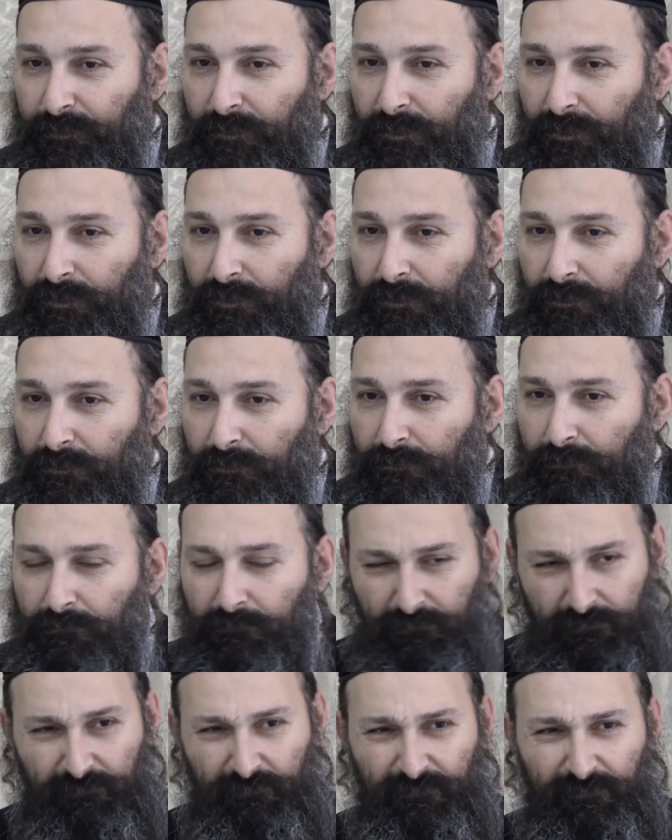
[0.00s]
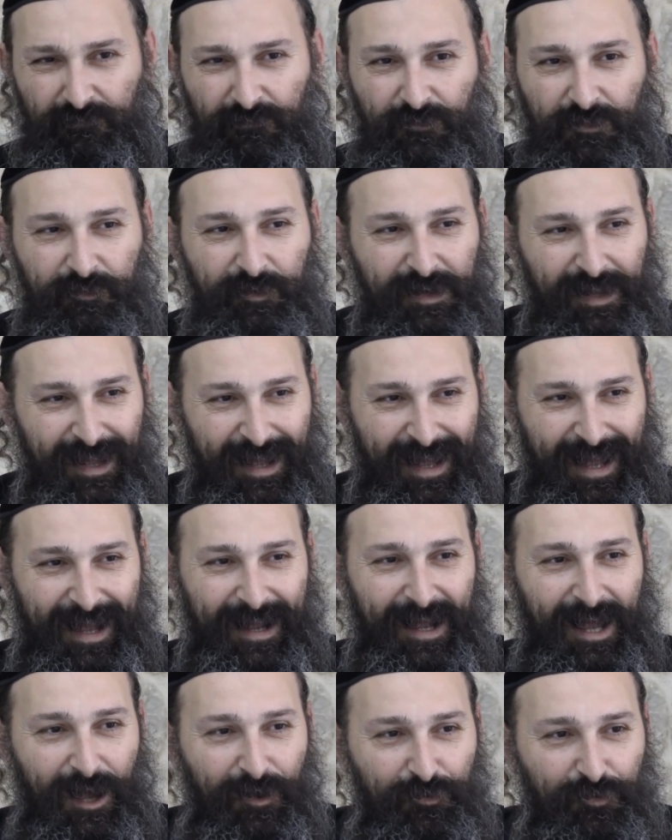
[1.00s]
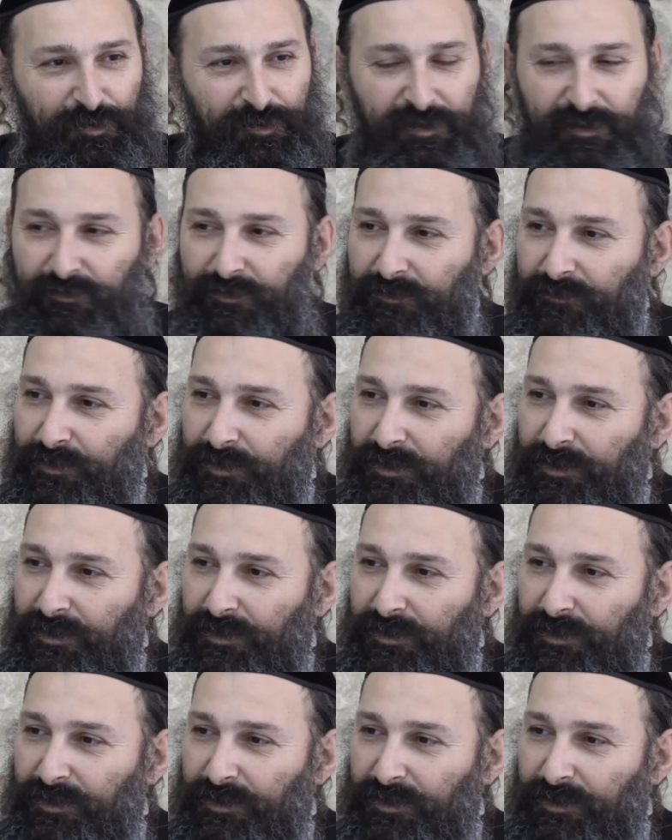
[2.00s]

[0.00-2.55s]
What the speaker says: Wow. What do you mean hang out with him?